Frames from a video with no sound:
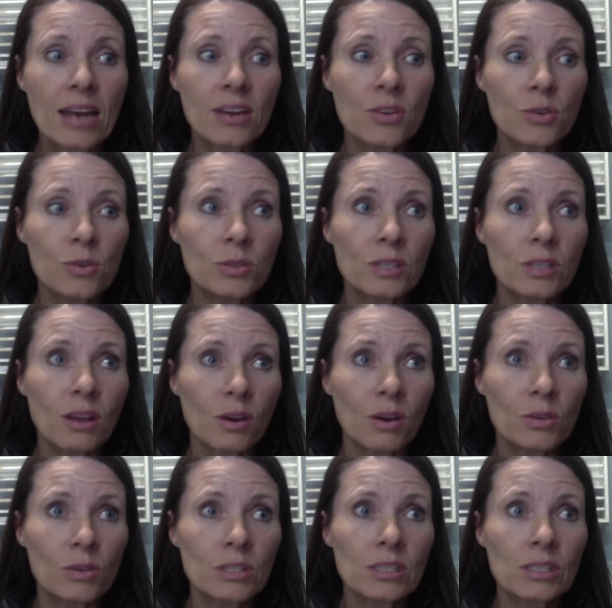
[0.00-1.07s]
use
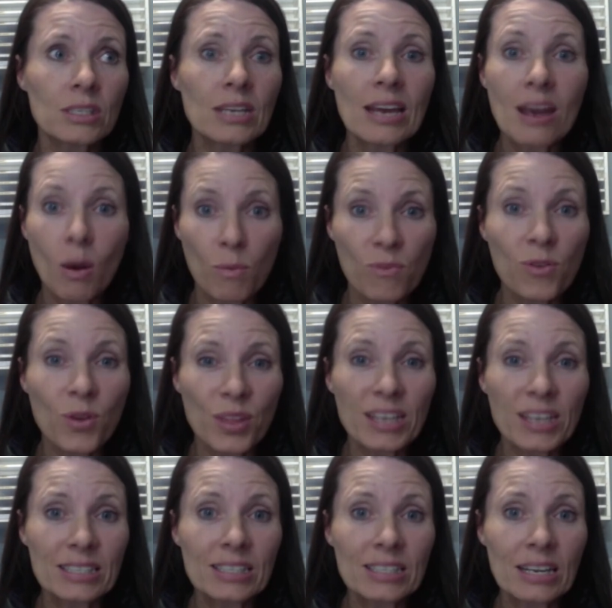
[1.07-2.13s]
those to help further
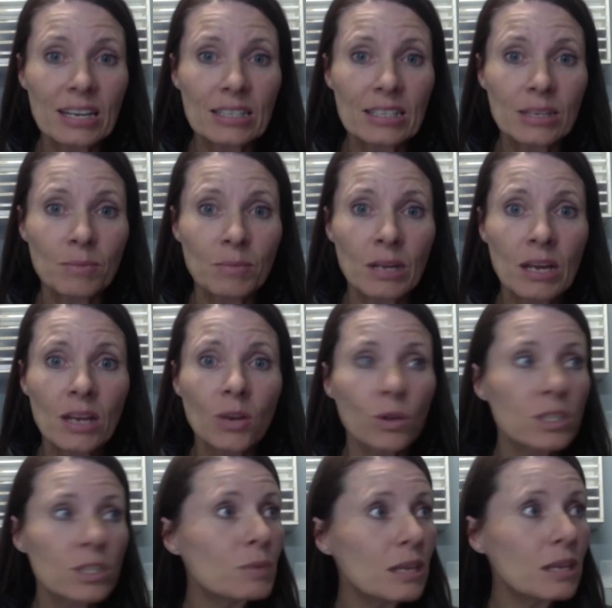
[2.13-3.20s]
his kingdom, not
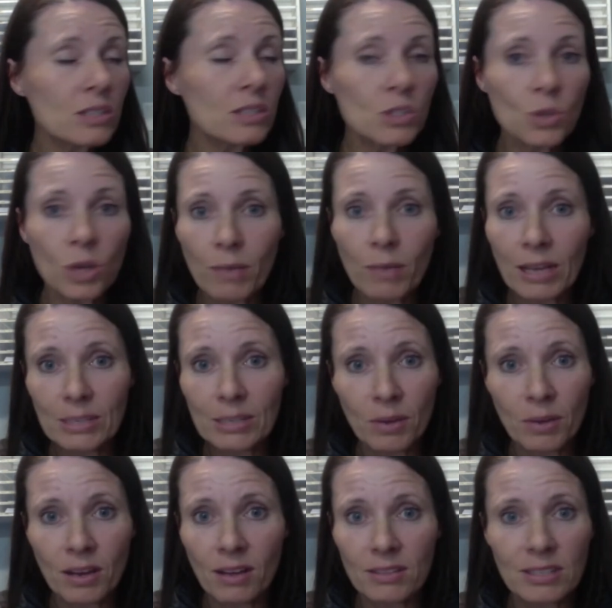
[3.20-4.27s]
to be concerned about
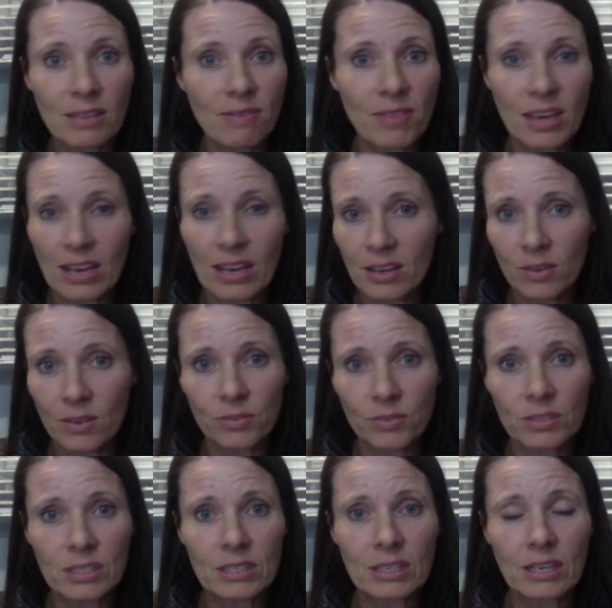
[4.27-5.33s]
someone else and their
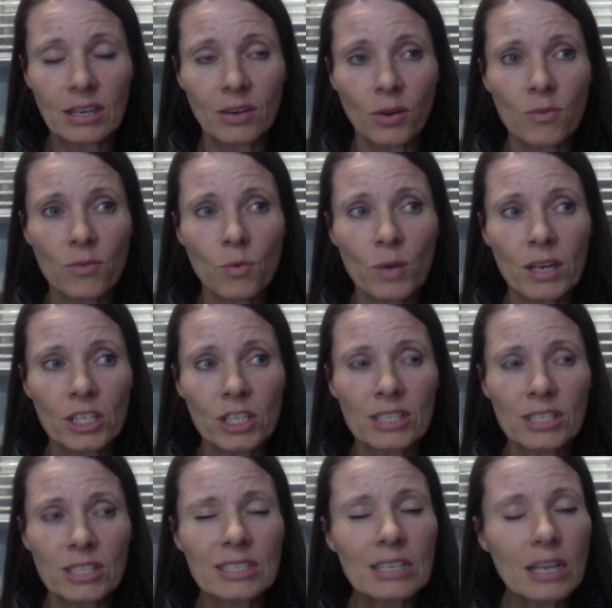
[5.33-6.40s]
gifts. You know, if we're
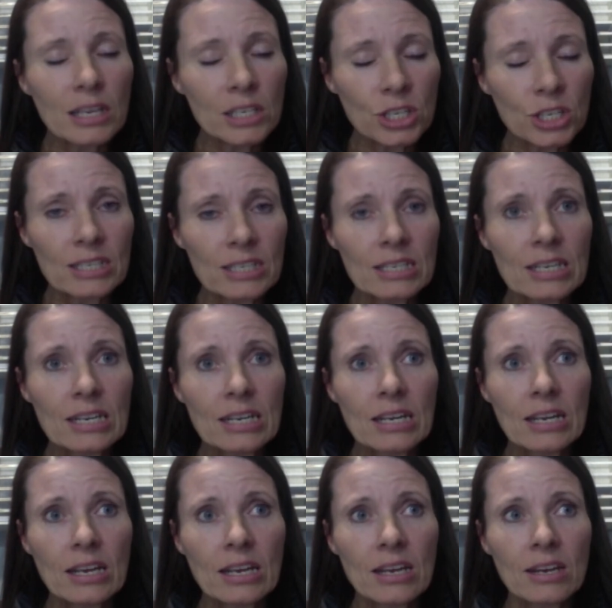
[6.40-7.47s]
just diligent
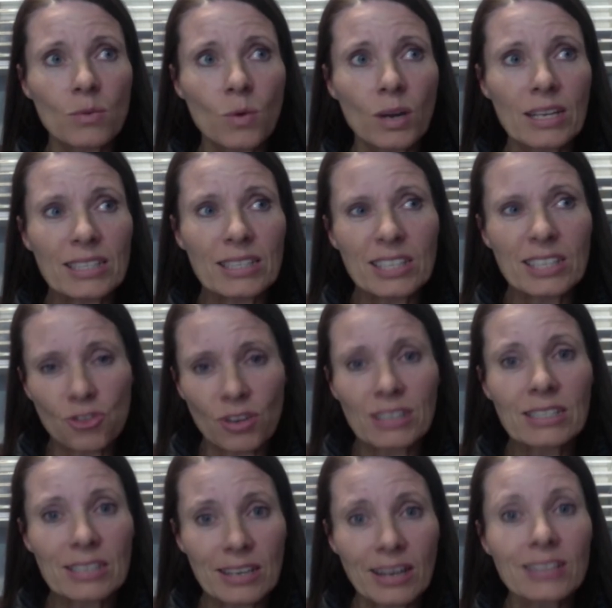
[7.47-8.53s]
in what he's
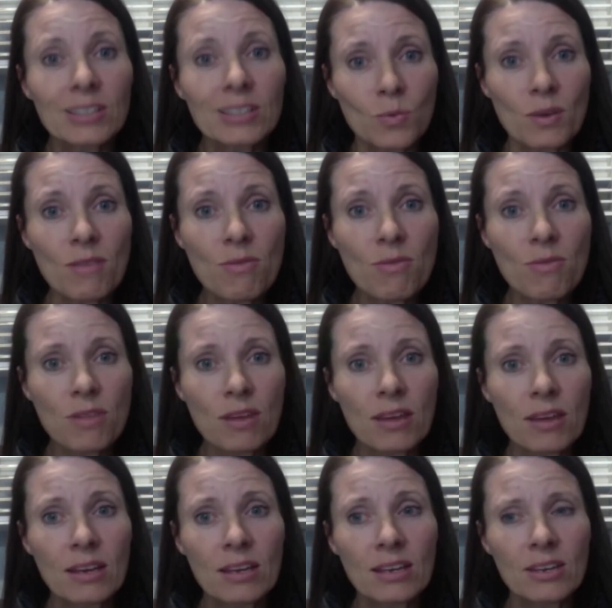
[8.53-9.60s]
entrusted us with,
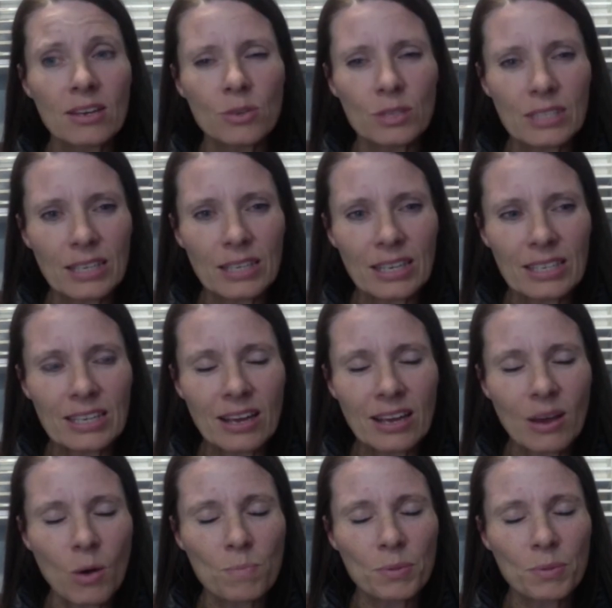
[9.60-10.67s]
in using it to
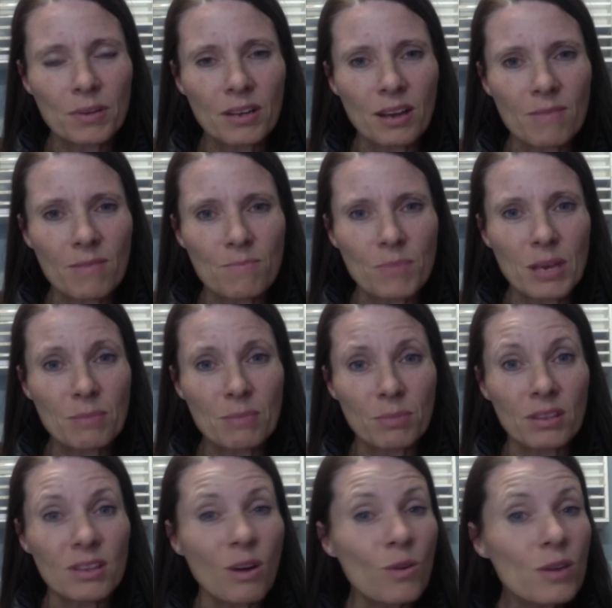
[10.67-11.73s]
help people
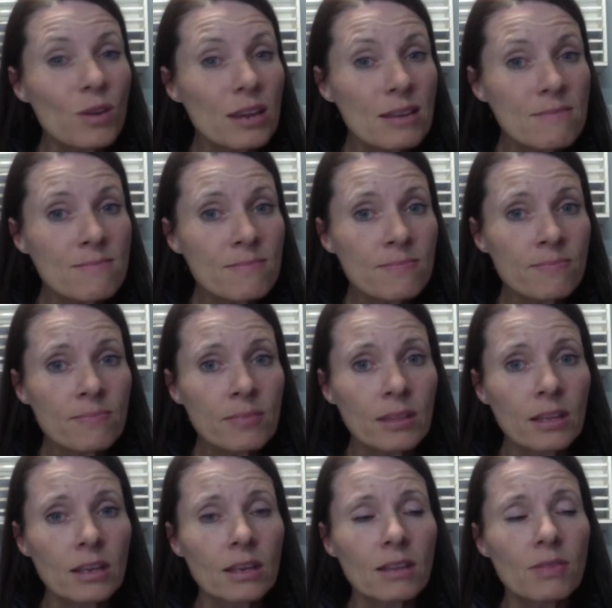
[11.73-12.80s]
know him,
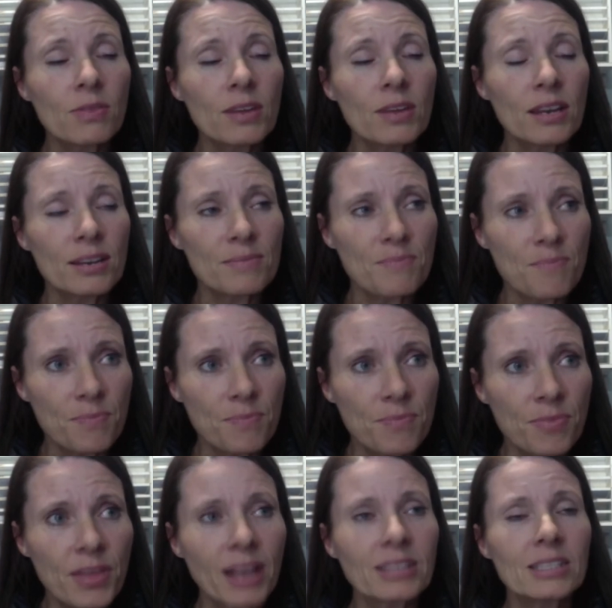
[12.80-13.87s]
then
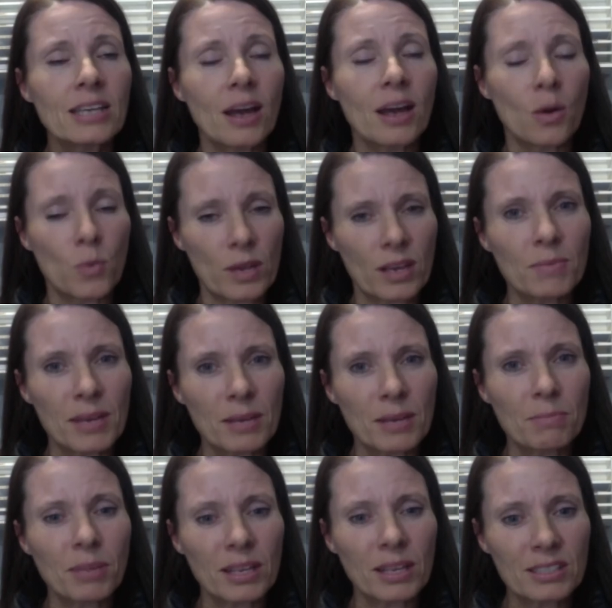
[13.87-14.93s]
that's how we can be a
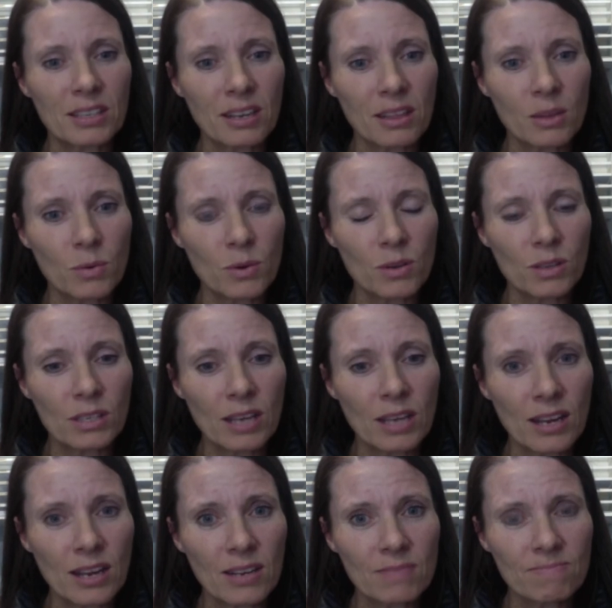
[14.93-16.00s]
blessing in the world, hey?
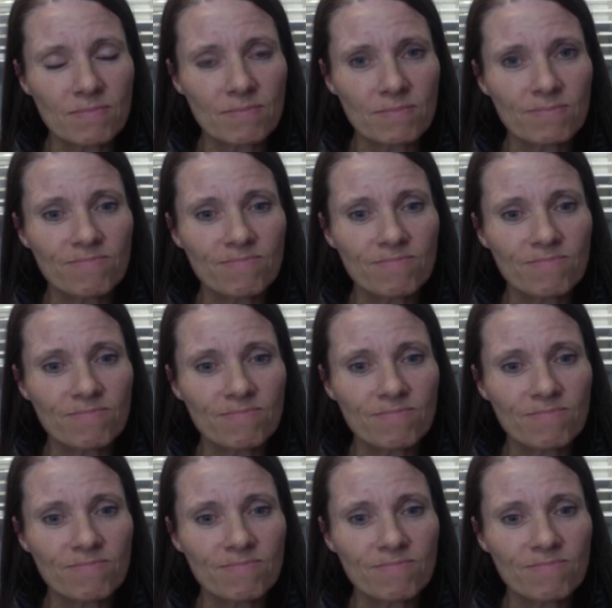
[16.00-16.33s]
Yeah,